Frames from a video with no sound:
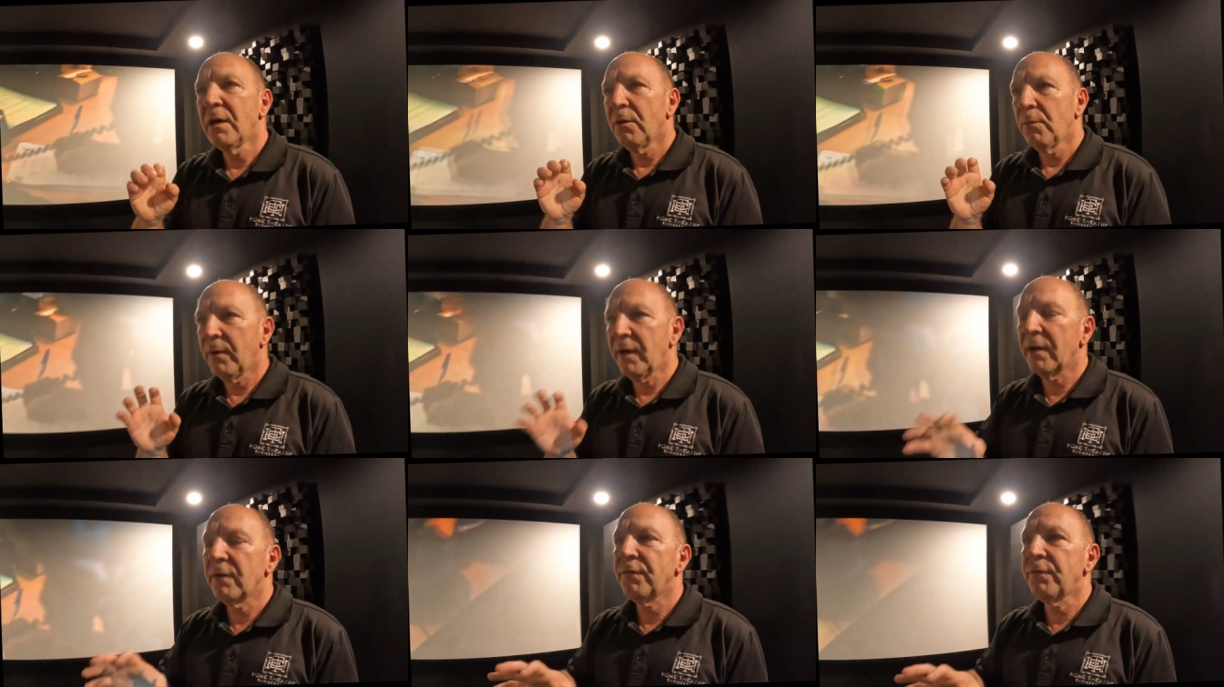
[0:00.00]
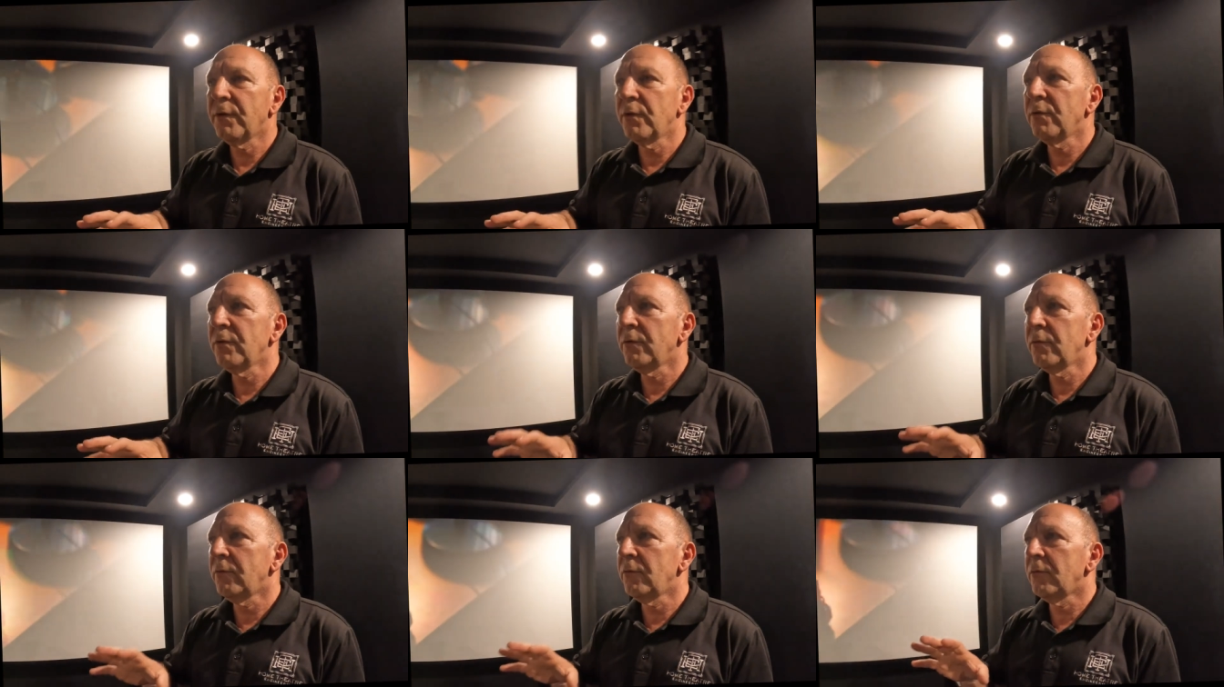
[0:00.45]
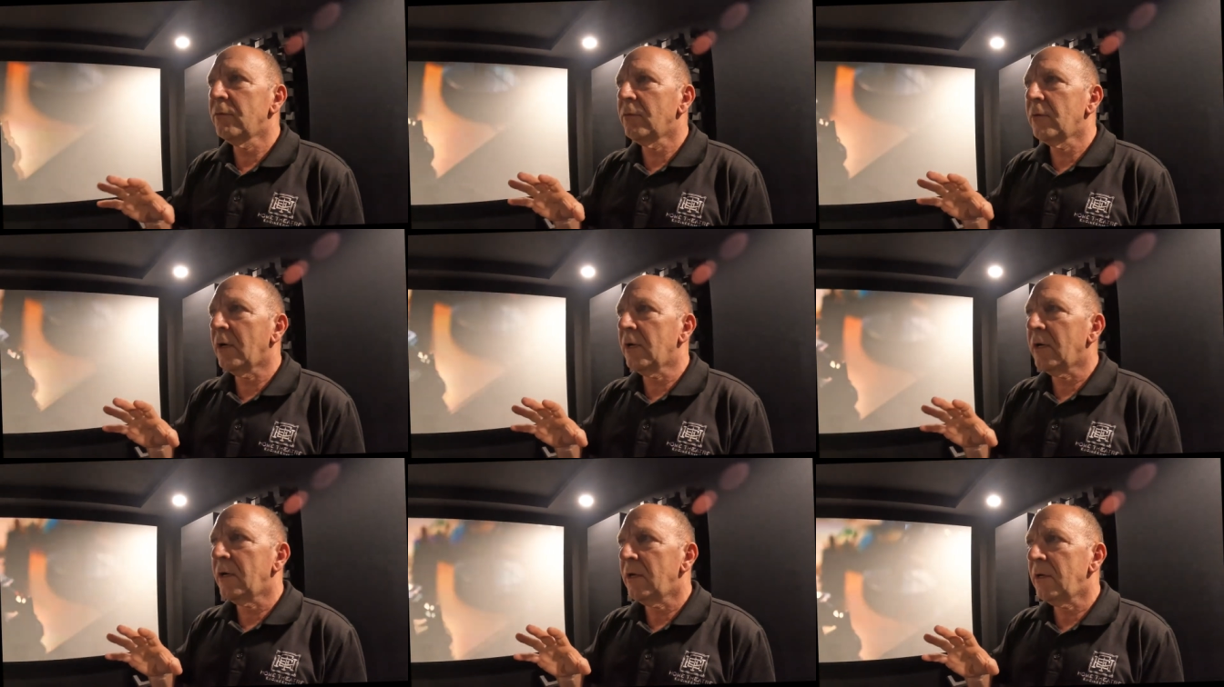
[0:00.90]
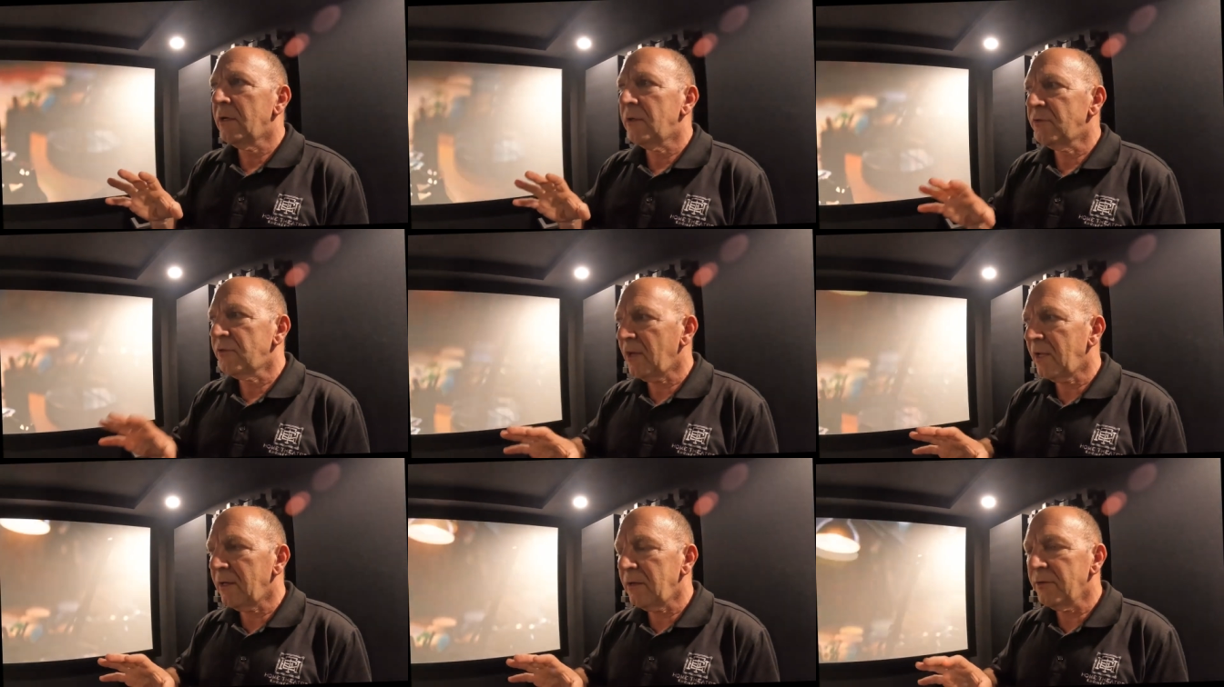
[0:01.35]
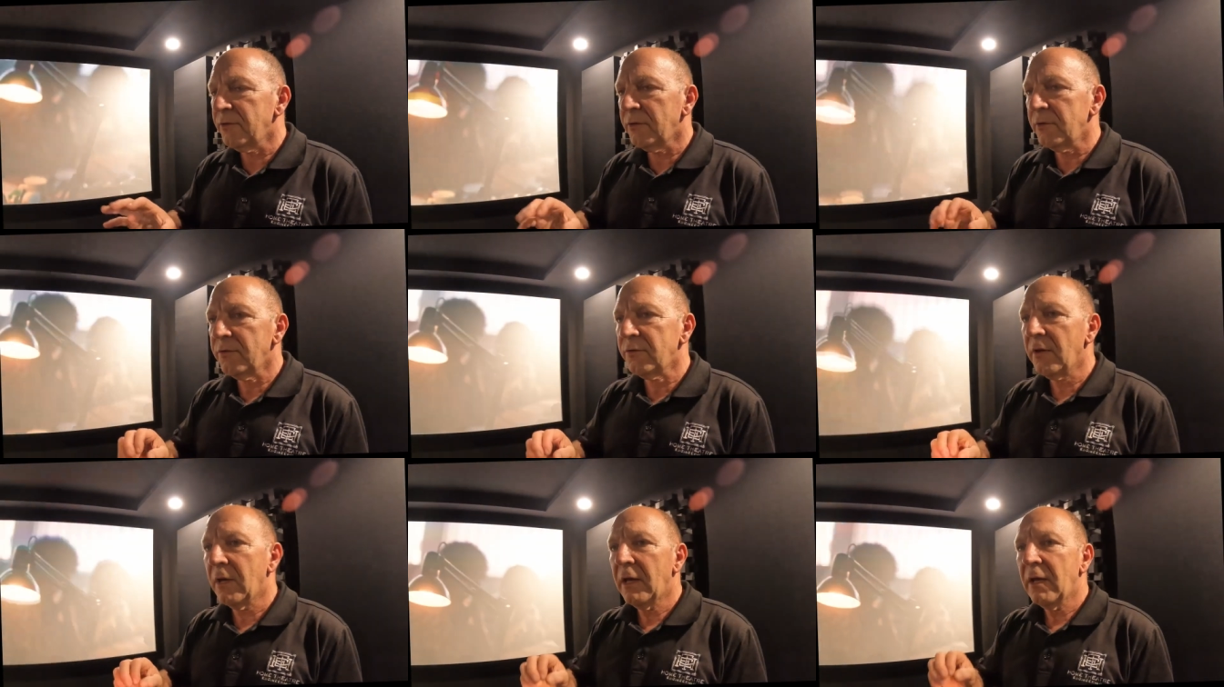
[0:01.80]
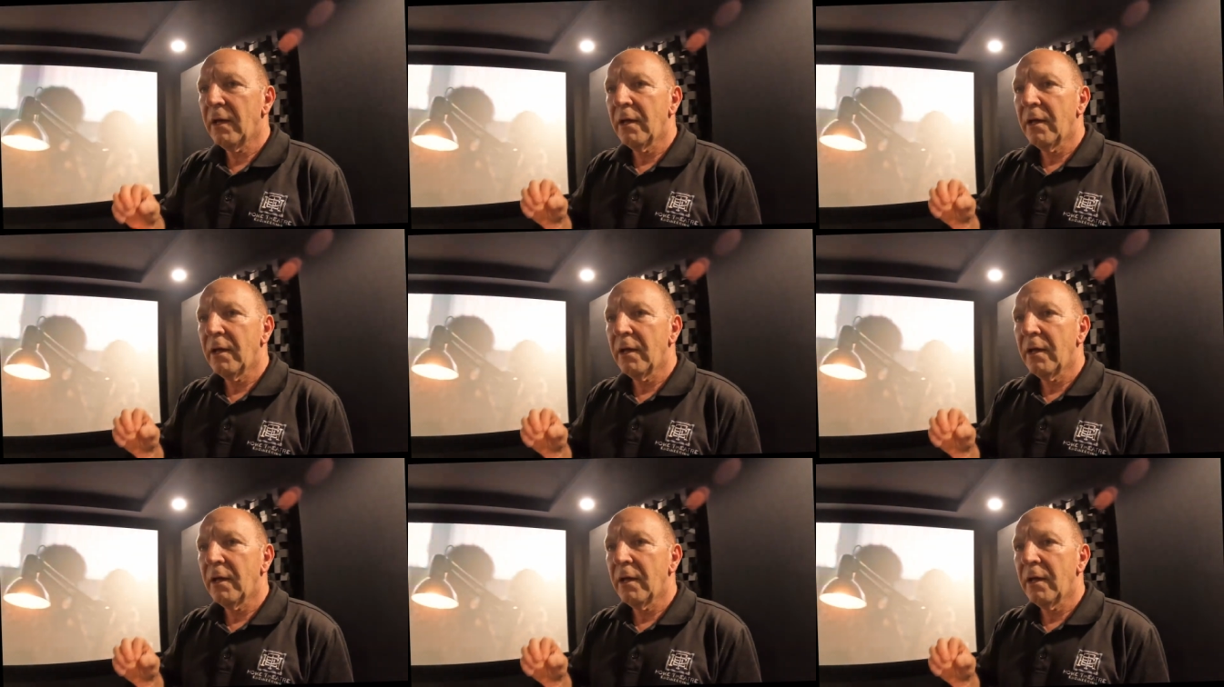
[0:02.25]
we had a few uh, challenges.